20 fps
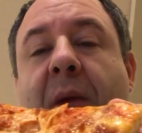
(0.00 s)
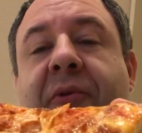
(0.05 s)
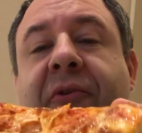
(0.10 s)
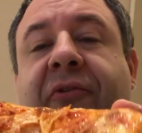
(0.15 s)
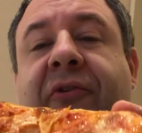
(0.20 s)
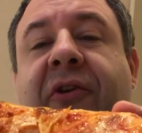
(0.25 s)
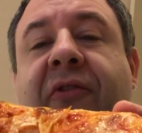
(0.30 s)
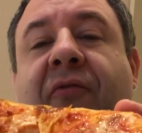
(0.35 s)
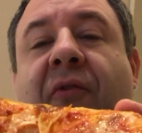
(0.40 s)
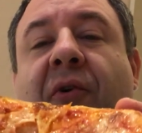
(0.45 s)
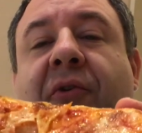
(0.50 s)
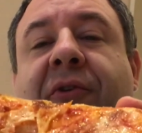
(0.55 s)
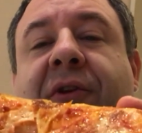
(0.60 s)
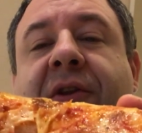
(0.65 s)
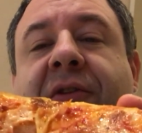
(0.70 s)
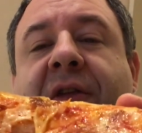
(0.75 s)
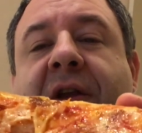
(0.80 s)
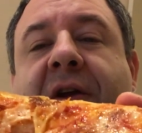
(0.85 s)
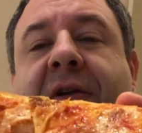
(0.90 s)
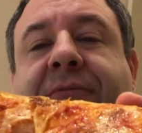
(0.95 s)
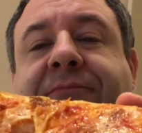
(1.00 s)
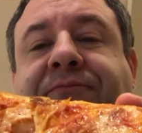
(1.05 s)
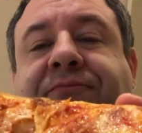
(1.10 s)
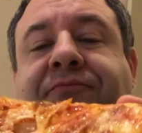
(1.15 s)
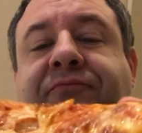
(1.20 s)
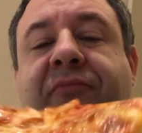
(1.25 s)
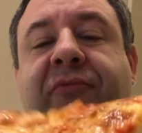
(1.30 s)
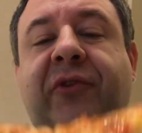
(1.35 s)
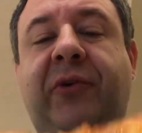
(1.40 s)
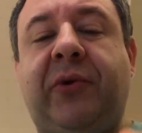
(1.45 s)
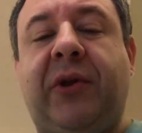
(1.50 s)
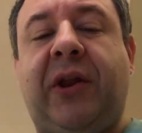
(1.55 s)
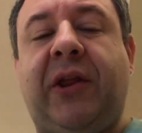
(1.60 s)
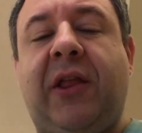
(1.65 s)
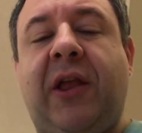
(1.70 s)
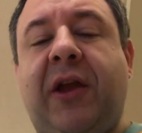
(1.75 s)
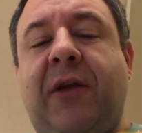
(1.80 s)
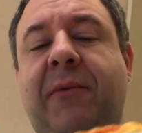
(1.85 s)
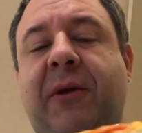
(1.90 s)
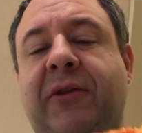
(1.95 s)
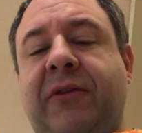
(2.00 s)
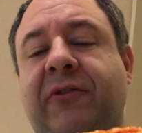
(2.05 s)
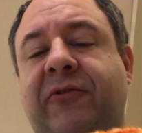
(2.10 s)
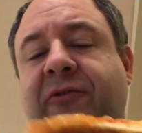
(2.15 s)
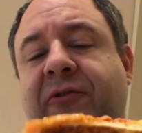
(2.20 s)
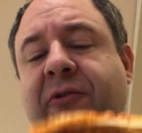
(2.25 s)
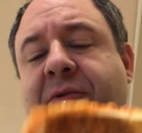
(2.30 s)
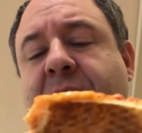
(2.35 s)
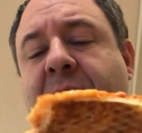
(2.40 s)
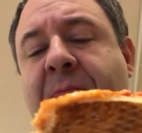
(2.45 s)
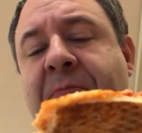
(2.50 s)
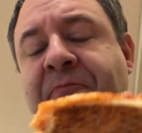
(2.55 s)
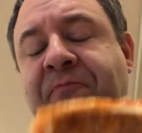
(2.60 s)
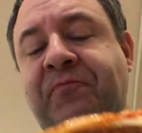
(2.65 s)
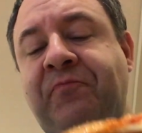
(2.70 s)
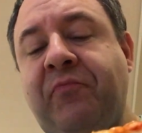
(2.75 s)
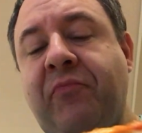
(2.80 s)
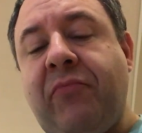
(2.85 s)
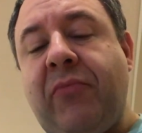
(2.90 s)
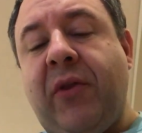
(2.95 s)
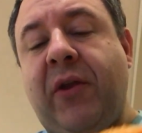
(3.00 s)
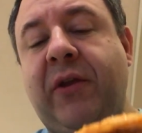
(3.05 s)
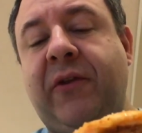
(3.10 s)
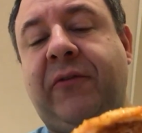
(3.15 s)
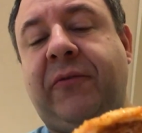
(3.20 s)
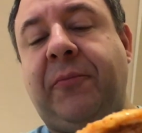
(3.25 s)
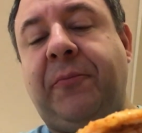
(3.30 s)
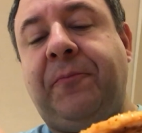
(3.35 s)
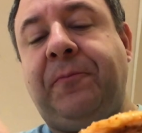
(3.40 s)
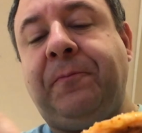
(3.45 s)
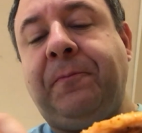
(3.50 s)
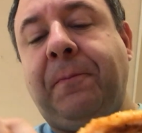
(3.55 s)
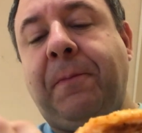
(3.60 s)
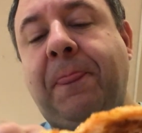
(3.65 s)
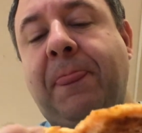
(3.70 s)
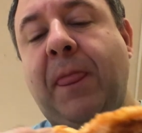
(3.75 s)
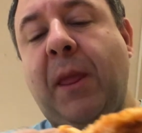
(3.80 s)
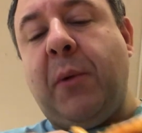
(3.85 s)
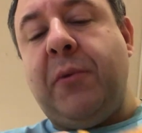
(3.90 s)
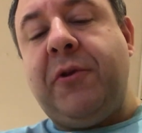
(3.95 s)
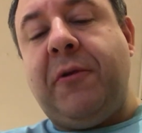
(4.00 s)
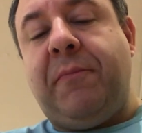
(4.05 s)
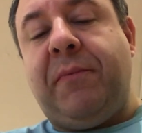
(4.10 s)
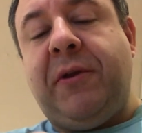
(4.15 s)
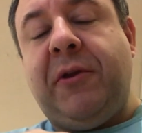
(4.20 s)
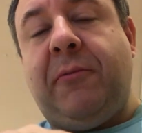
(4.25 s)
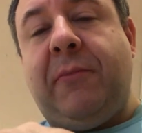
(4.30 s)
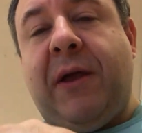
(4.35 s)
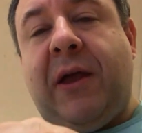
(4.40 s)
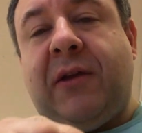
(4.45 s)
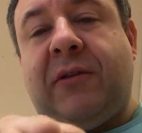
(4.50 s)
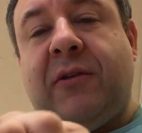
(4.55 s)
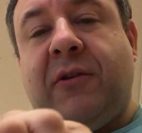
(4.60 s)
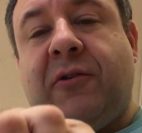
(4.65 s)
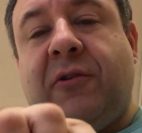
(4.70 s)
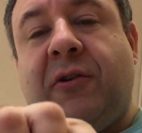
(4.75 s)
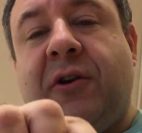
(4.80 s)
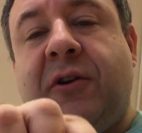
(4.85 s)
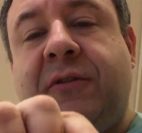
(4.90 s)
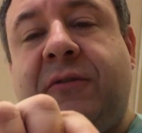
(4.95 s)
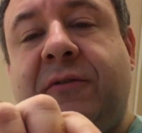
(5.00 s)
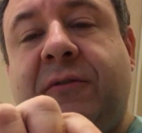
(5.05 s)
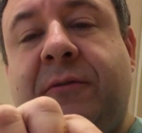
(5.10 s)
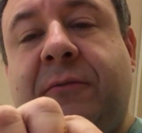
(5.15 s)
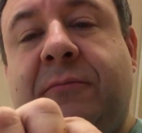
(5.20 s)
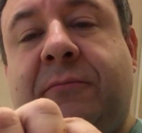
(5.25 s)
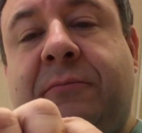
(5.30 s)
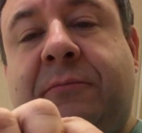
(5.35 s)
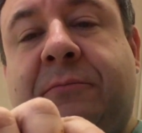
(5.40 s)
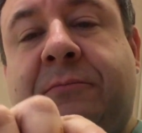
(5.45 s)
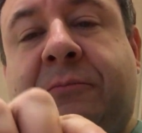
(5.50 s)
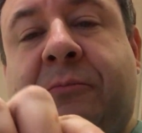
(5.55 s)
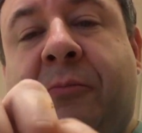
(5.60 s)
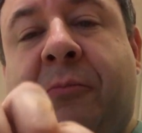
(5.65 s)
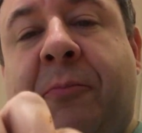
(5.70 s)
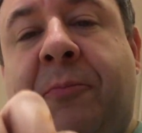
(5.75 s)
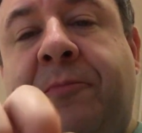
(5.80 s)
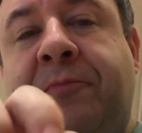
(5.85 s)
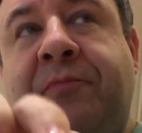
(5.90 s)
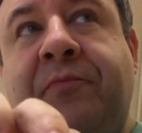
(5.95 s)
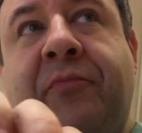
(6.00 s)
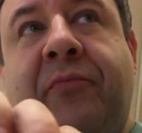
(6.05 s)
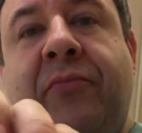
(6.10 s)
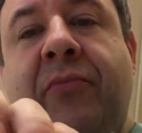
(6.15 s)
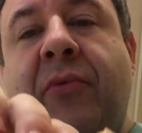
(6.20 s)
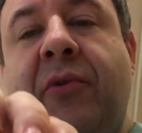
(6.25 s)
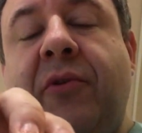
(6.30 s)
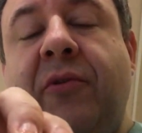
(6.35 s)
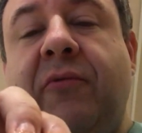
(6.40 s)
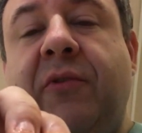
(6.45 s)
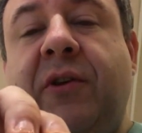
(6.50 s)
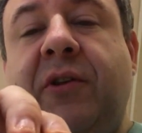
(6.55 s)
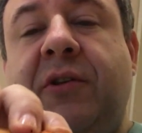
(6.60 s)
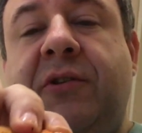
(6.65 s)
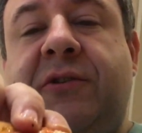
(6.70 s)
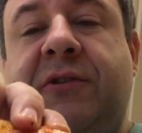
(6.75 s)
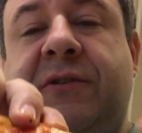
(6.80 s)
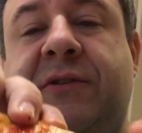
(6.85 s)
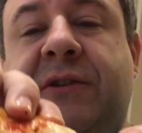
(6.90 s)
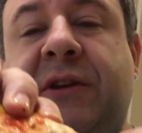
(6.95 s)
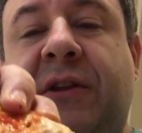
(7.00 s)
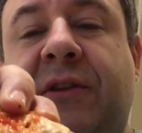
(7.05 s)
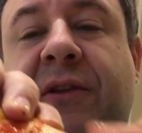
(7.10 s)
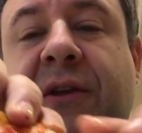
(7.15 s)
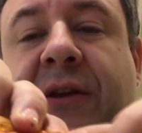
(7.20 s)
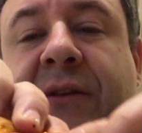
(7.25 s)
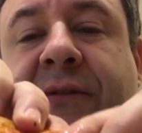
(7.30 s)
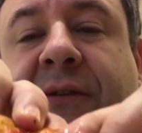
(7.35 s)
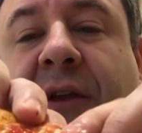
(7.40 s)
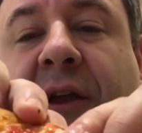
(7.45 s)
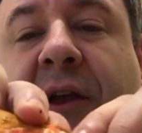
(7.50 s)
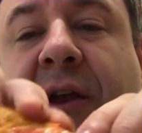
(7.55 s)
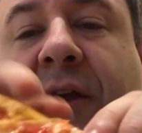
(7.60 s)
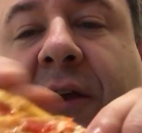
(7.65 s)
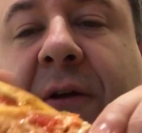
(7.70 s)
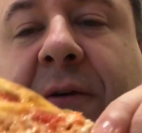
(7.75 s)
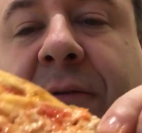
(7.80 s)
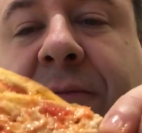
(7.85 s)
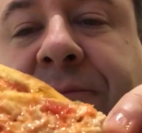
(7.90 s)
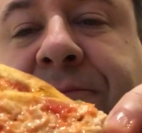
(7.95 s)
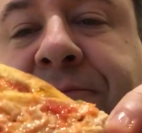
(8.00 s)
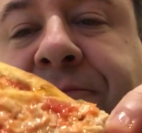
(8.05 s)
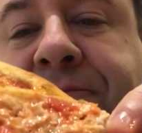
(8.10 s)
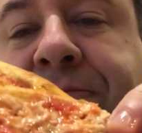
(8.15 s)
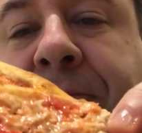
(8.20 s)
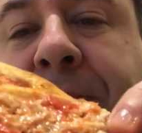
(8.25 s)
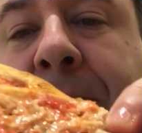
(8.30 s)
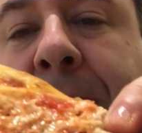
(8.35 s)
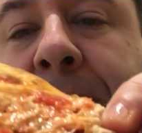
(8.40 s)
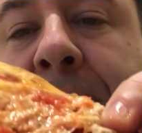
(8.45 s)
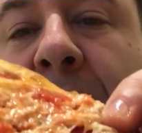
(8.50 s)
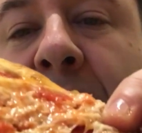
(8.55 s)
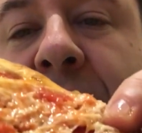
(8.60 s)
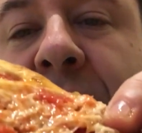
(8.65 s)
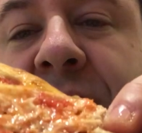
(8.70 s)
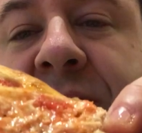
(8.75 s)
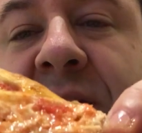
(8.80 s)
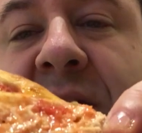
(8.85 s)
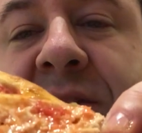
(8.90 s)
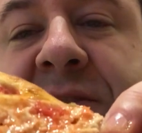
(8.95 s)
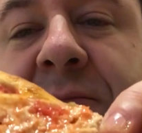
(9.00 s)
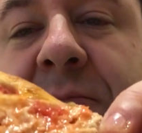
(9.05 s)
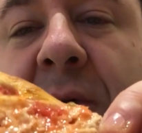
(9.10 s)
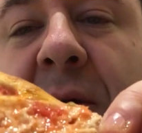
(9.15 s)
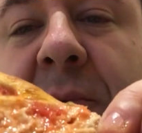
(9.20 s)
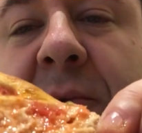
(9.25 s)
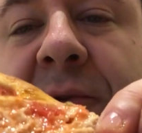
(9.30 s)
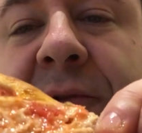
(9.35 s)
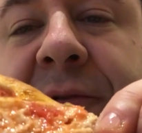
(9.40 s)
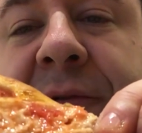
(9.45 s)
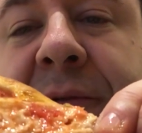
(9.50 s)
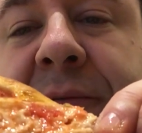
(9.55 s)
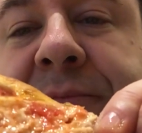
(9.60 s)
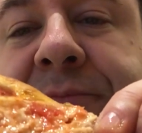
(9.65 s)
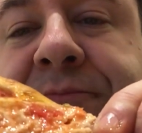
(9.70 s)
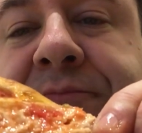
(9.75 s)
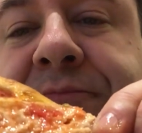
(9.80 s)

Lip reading: You see folded in there? See, what I like about this too is when you peel back the crust, you really should see things like these kinds of bubbles.